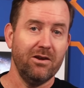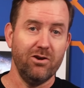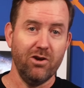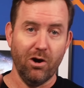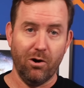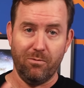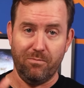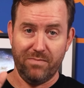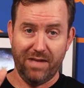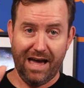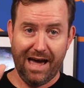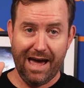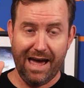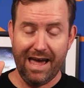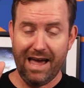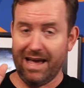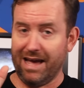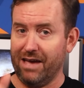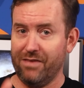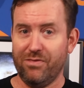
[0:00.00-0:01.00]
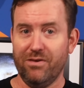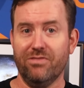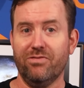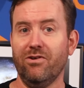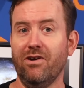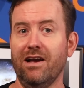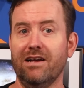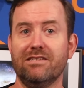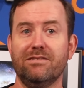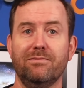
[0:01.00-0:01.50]
No, I, I think
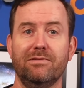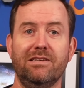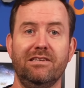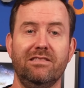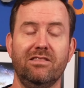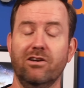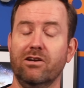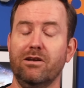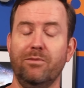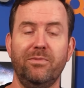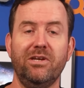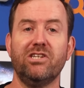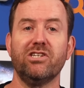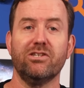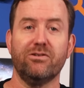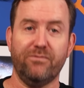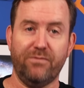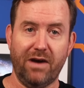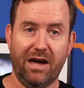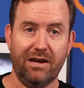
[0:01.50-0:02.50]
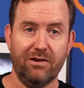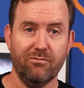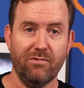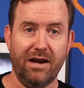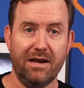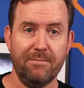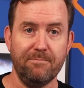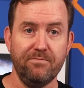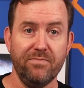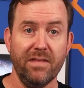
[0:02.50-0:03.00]
they're actually, they're gonna be just fine,
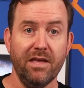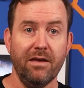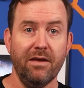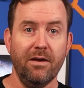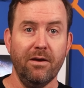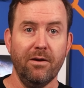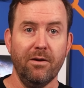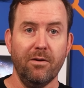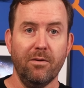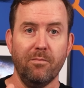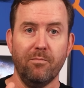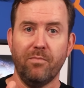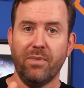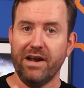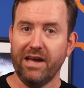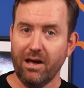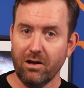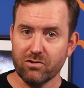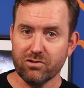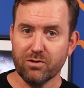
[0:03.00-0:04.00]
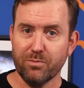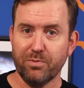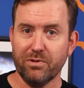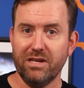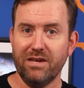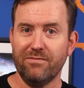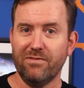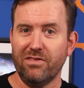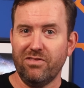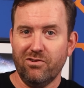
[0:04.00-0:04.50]
right? But I also
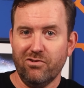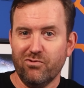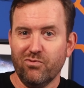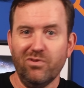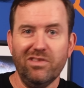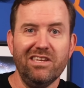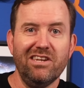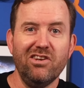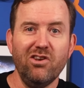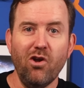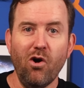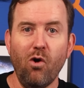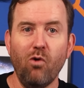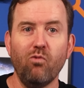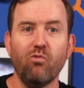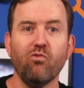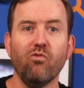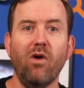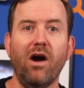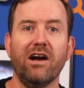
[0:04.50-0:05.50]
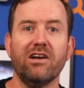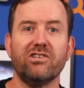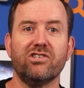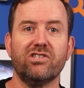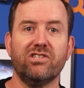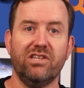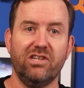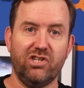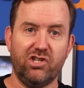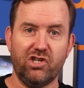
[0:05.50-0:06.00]
believe that there's really no rush
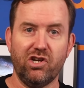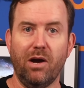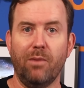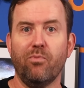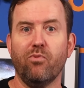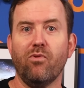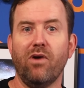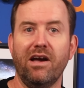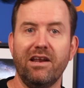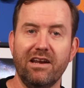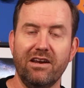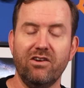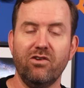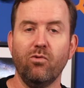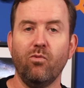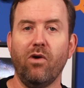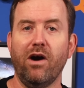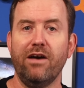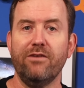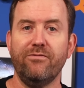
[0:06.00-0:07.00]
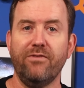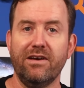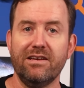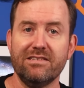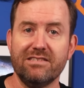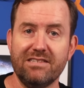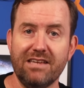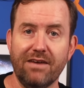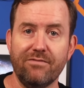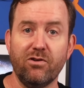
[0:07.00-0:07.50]
to jump right into Wi-Fi
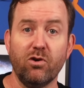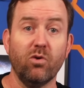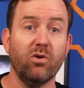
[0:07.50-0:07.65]
7.